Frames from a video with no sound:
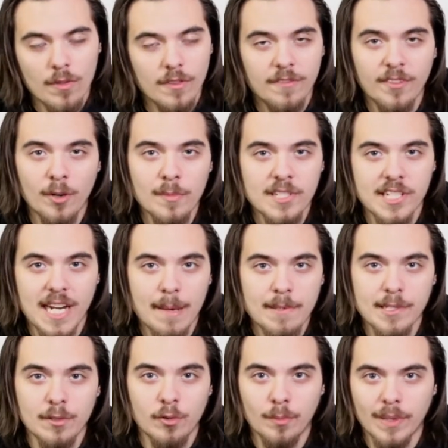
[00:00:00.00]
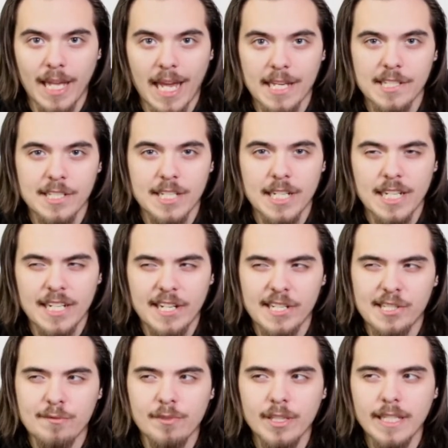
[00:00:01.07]
the film is an absolute blast.
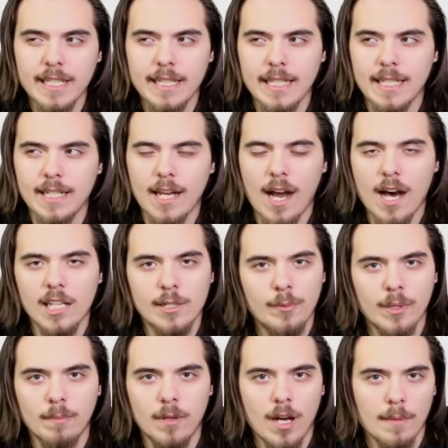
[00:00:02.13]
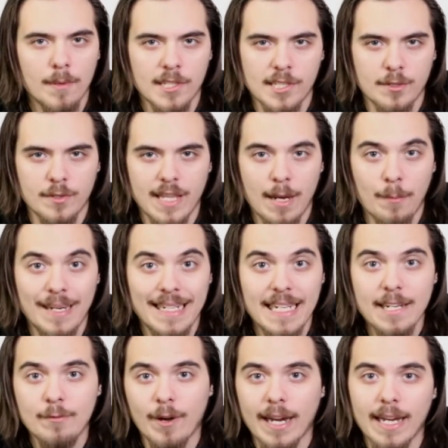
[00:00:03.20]
It's really the Hollywood blockbuster that we
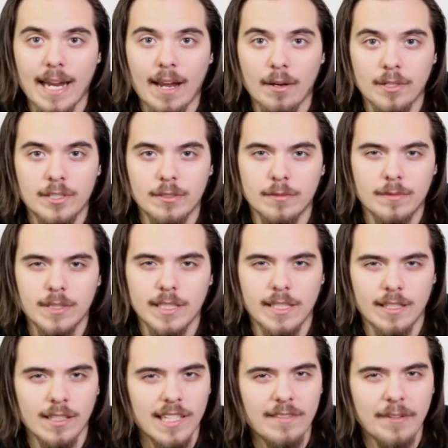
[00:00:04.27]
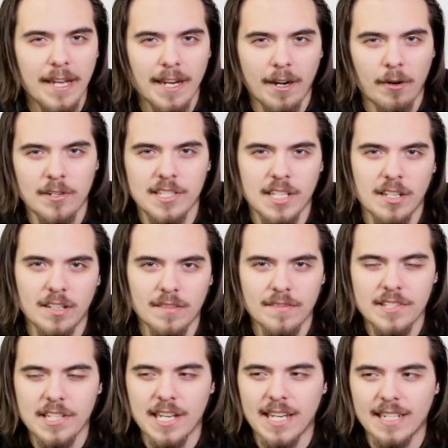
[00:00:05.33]
need right now to really alleviate
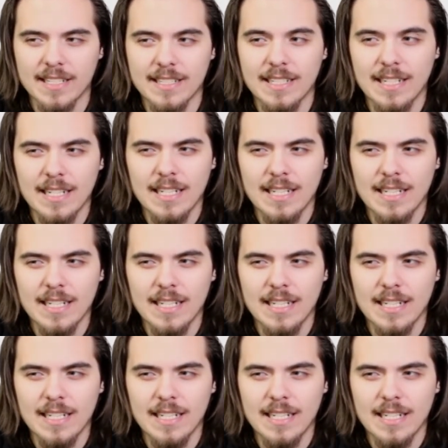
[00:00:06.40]
ourselves, and